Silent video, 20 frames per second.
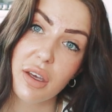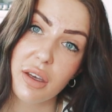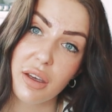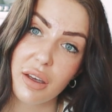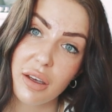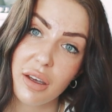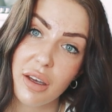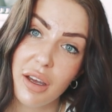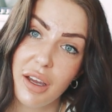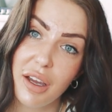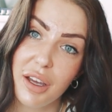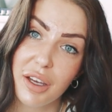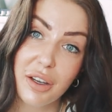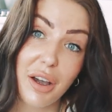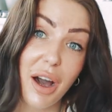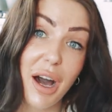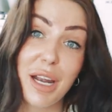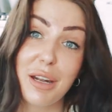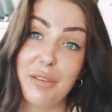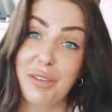the
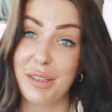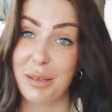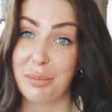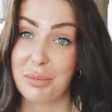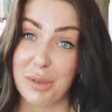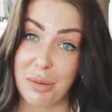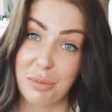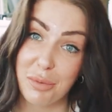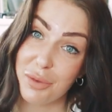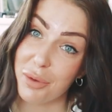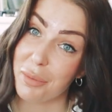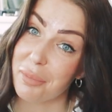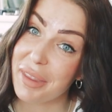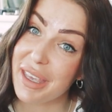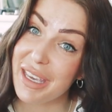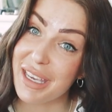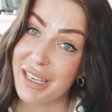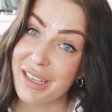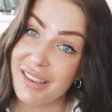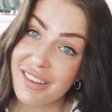kind of symptoms from
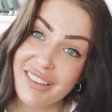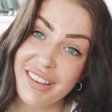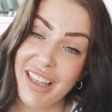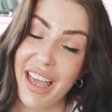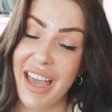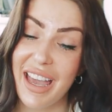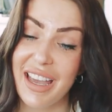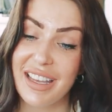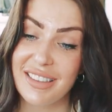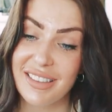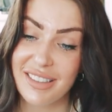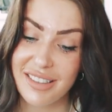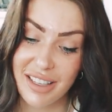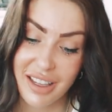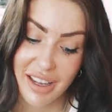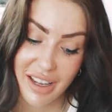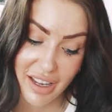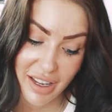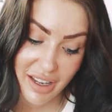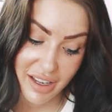these and
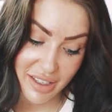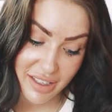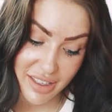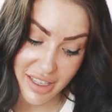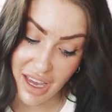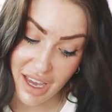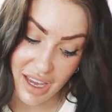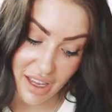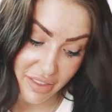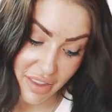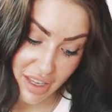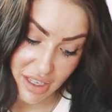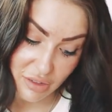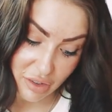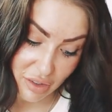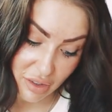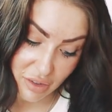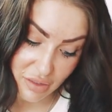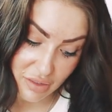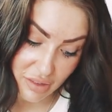yeah, they
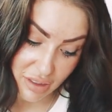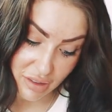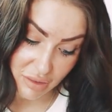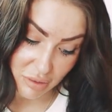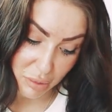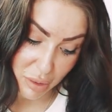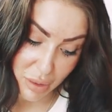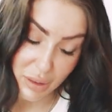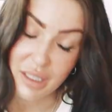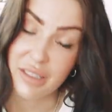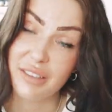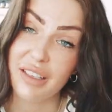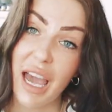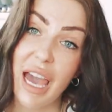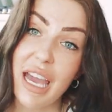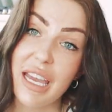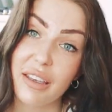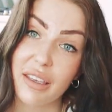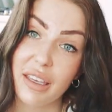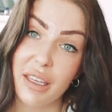just didn't really
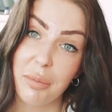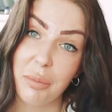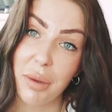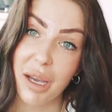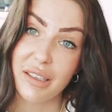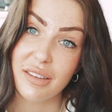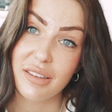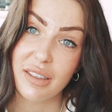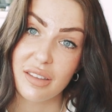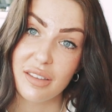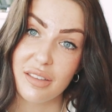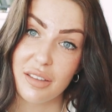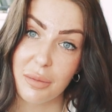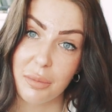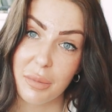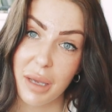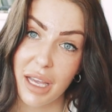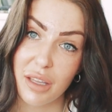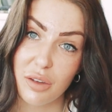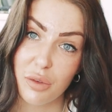take in my
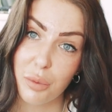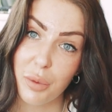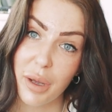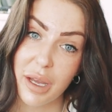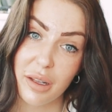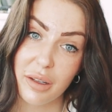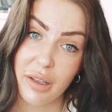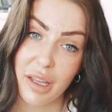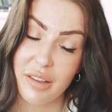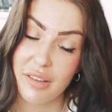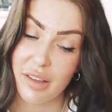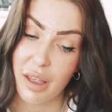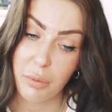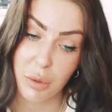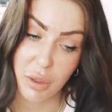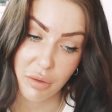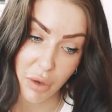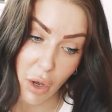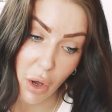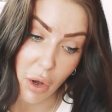system as well as I
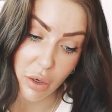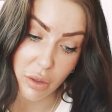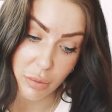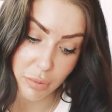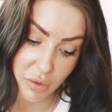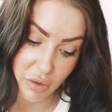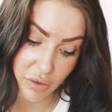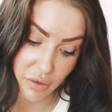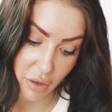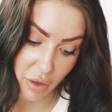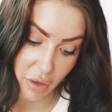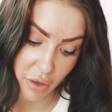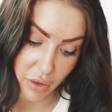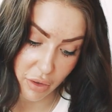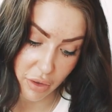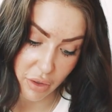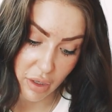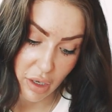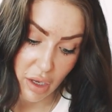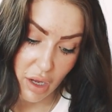would have hoped.
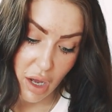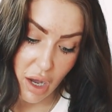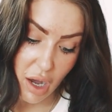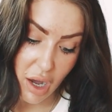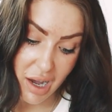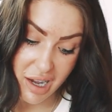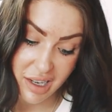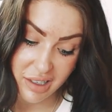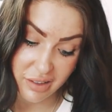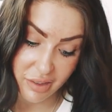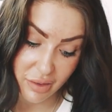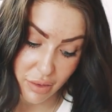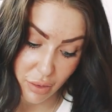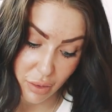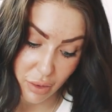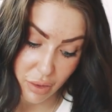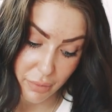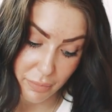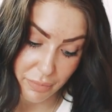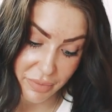So I just
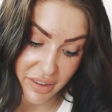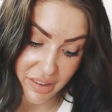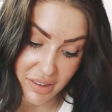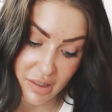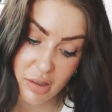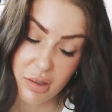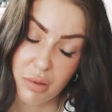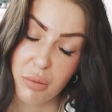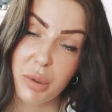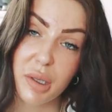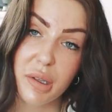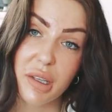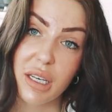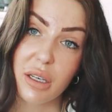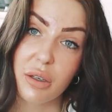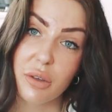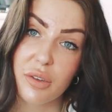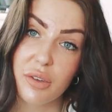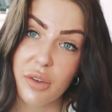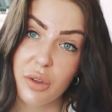thought this isn't really
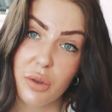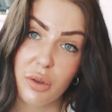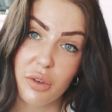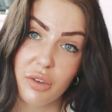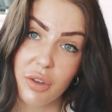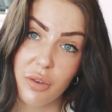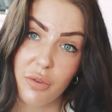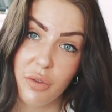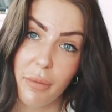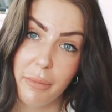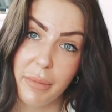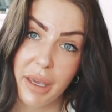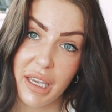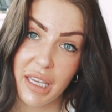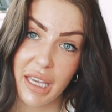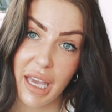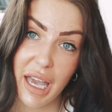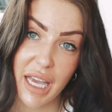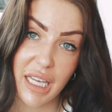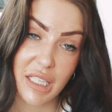a good solution for
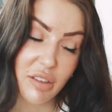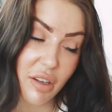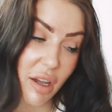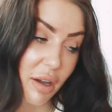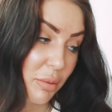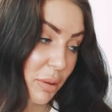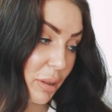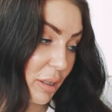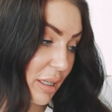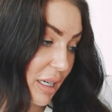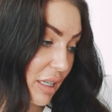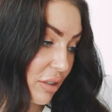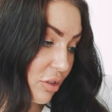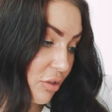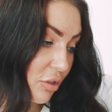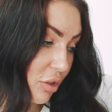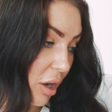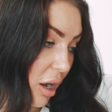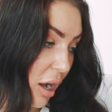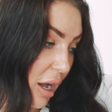me and I really need
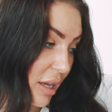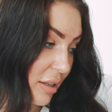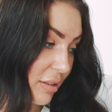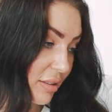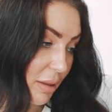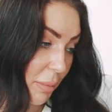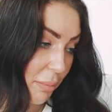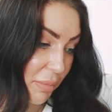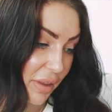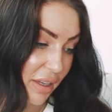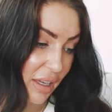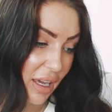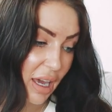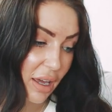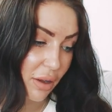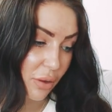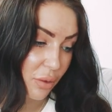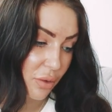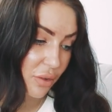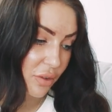to try something
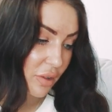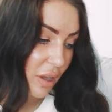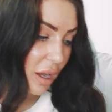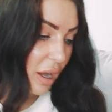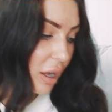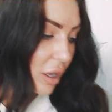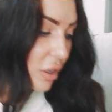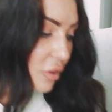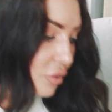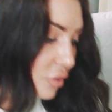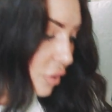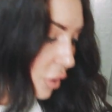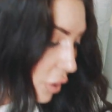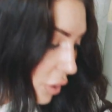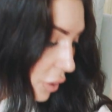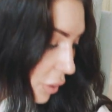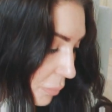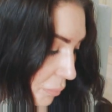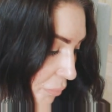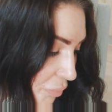else. So